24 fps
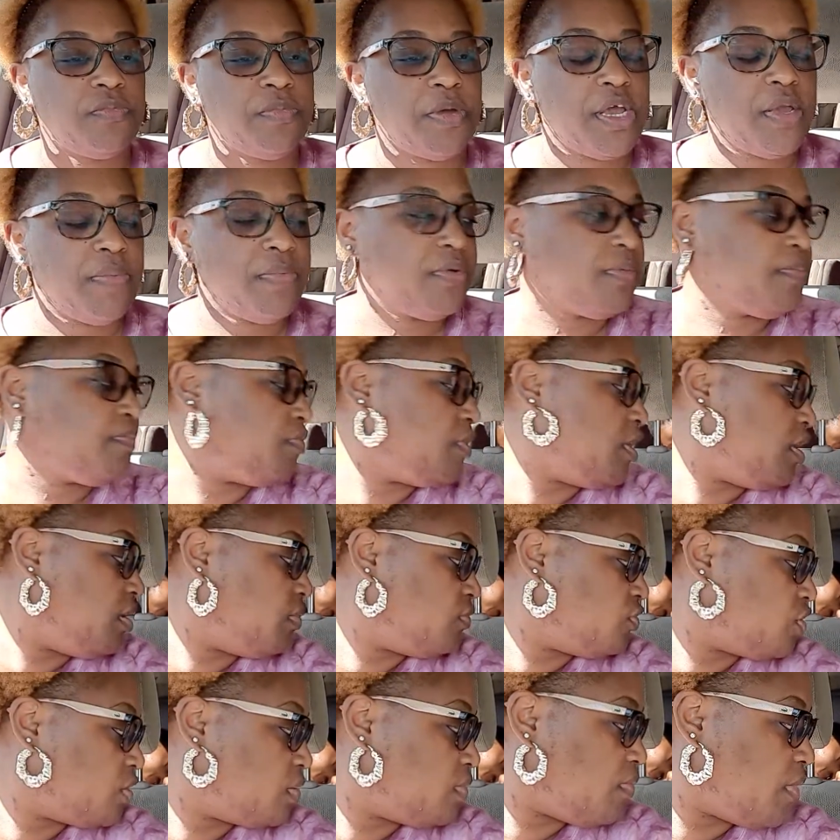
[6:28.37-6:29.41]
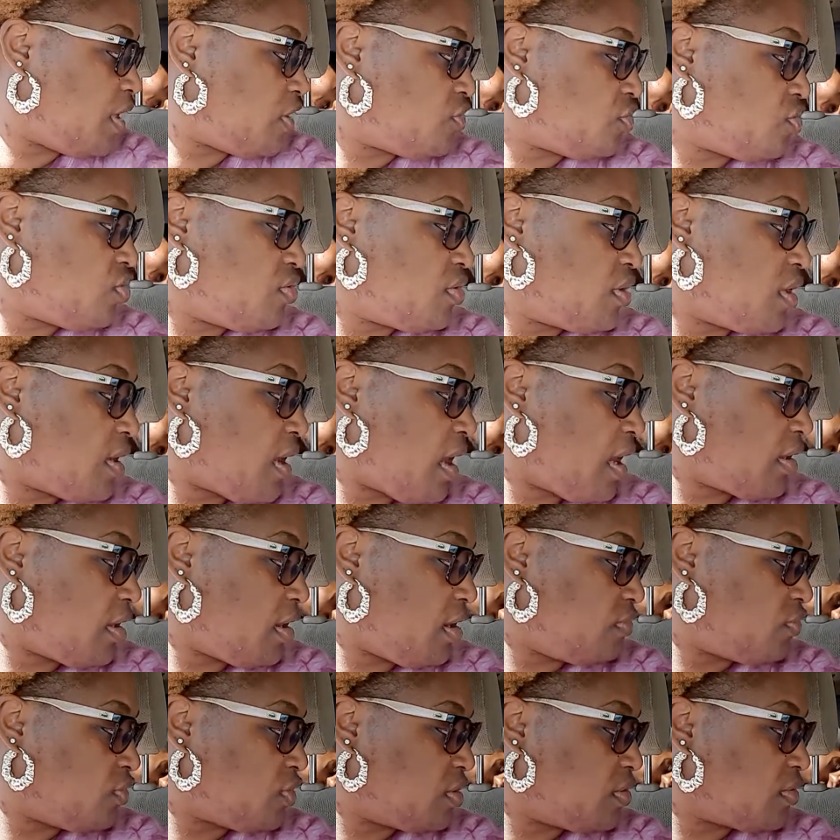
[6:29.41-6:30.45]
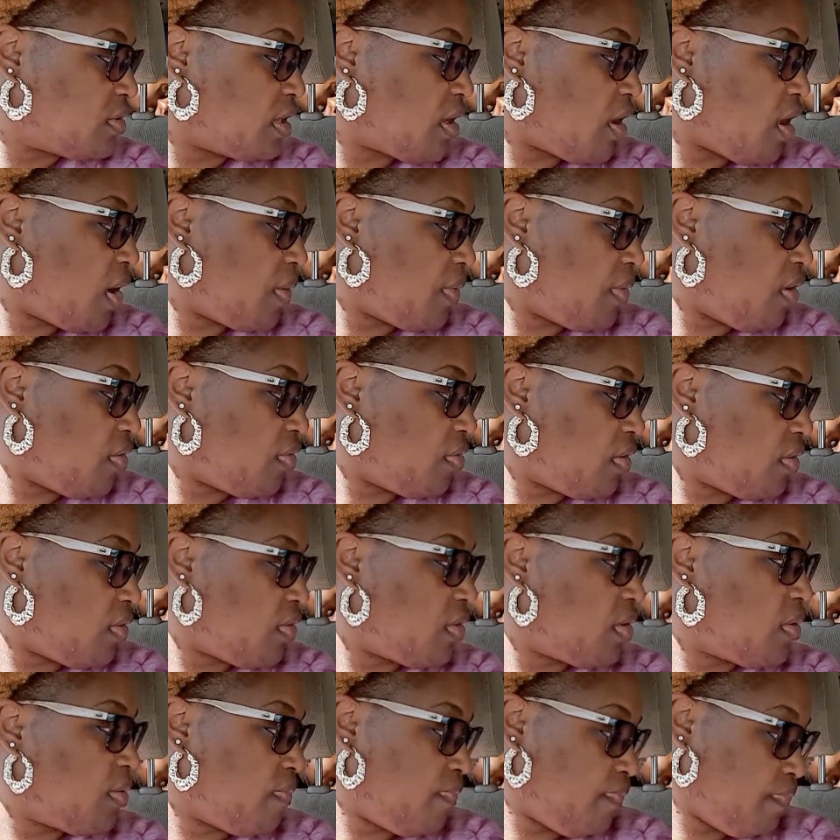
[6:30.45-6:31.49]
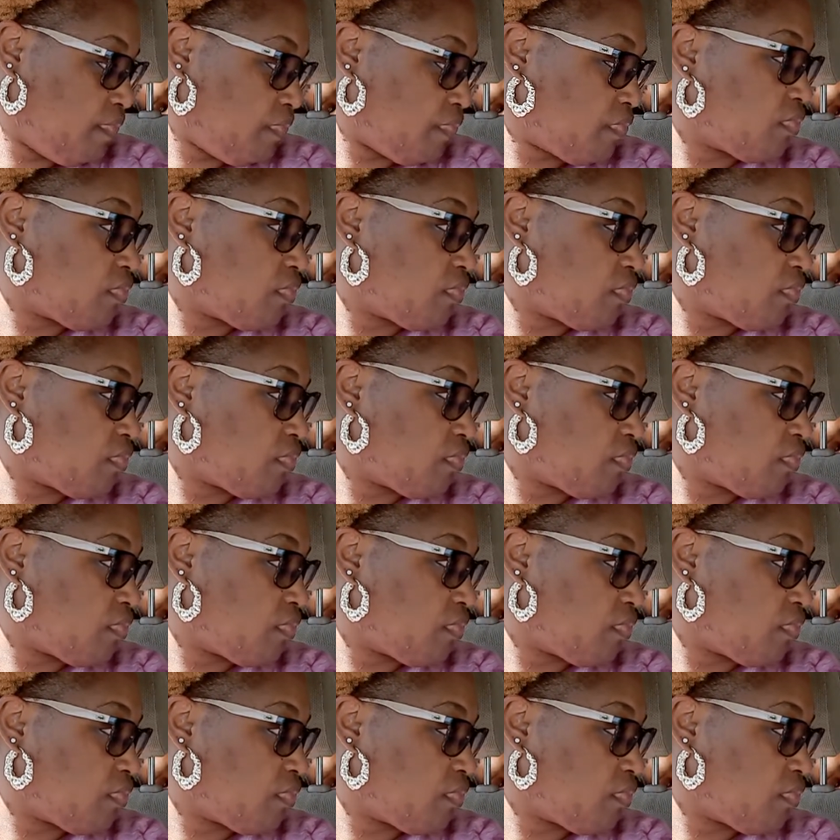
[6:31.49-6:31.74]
baby. And them chips, make sure you get out and get them chips. They all the way on the